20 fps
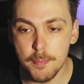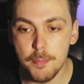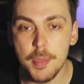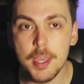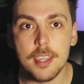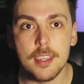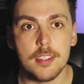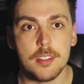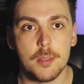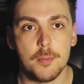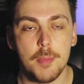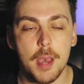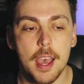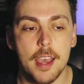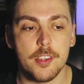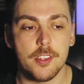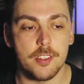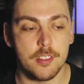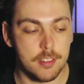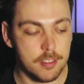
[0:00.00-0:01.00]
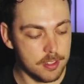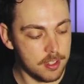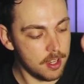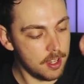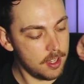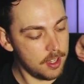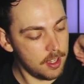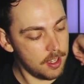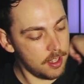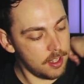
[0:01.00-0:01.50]
biggest passions.
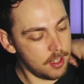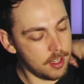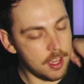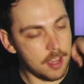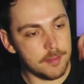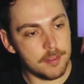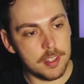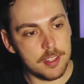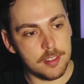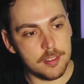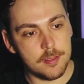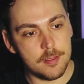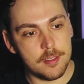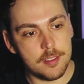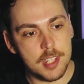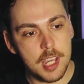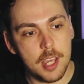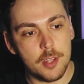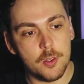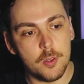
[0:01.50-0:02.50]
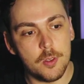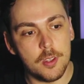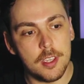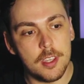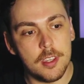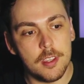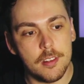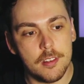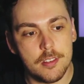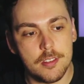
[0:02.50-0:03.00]
I have this tattoo
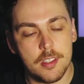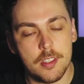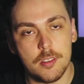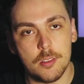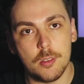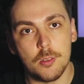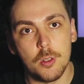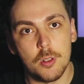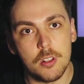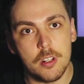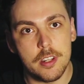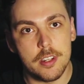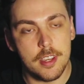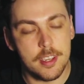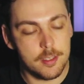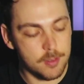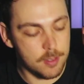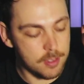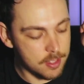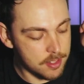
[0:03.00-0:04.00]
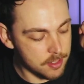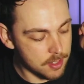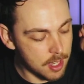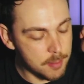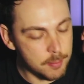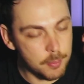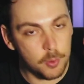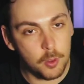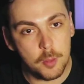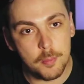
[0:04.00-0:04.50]
here. It says Glory Days with a
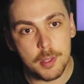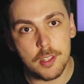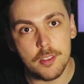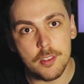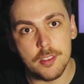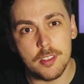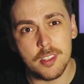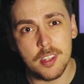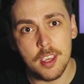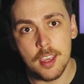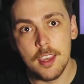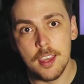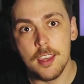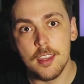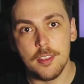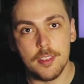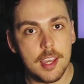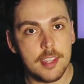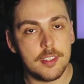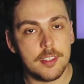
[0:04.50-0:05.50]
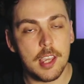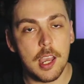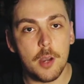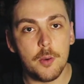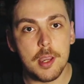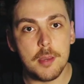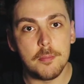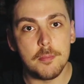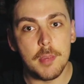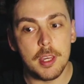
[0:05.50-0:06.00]
Skateboard, because that's
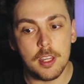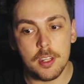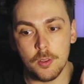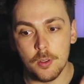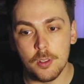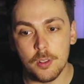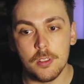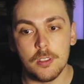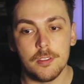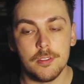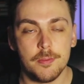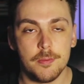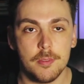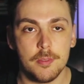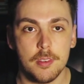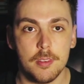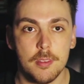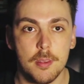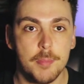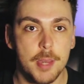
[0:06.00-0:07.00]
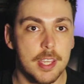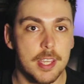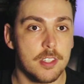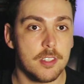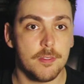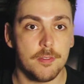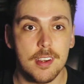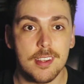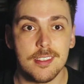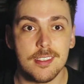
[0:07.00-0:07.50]
how I met all of the
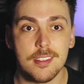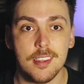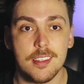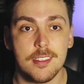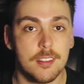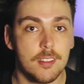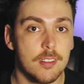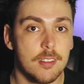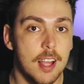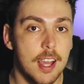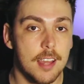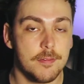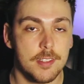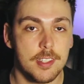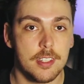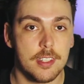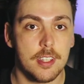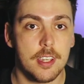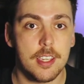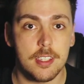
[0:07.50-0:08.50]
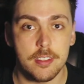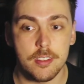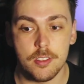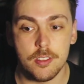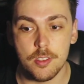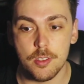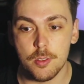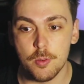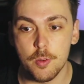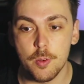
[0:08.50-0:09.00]
best friends I still have today,
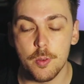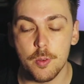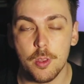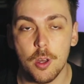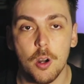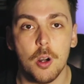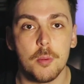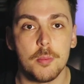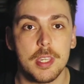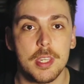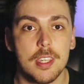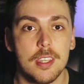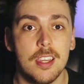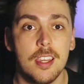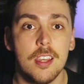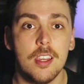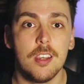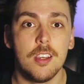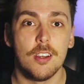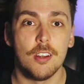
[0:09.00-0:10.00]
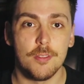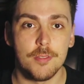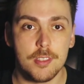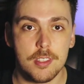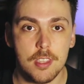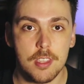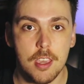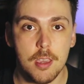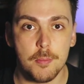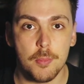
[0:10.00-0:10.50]
is through the hobby of
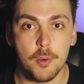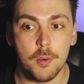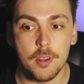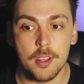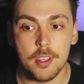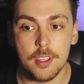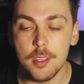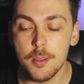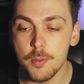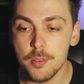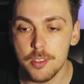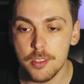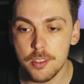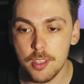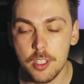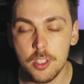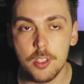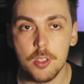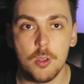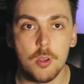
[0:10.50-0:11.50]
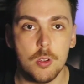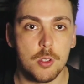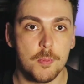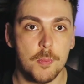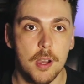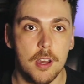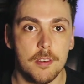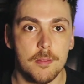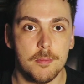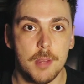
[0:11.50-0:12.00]
skateboarding. It was a
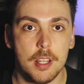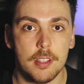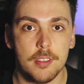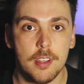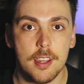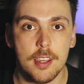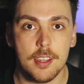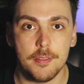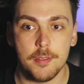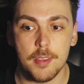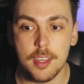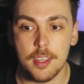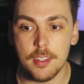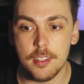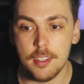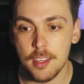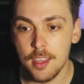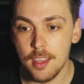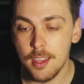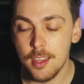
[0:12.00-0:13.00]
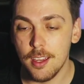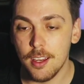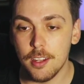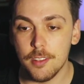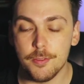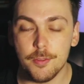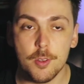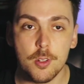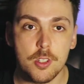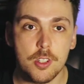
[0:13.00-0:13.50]
huge part of my life, and
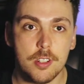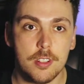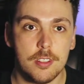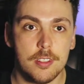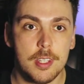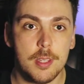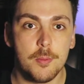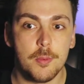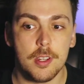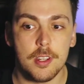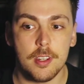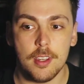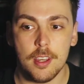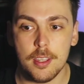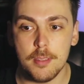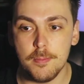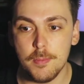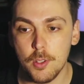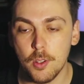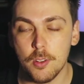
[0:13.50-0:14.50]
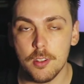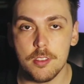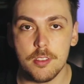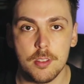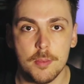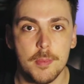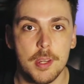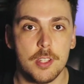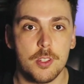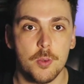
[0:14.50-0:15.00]
unfortunately when I got
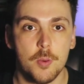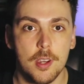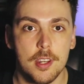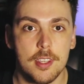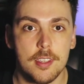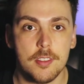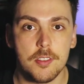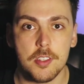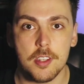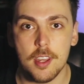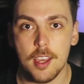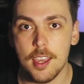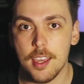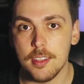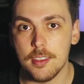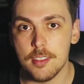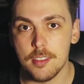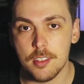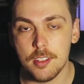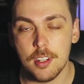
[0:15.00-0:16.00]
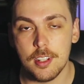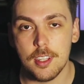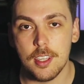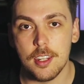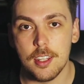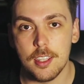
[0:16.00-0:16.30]
into my 20s and I had to start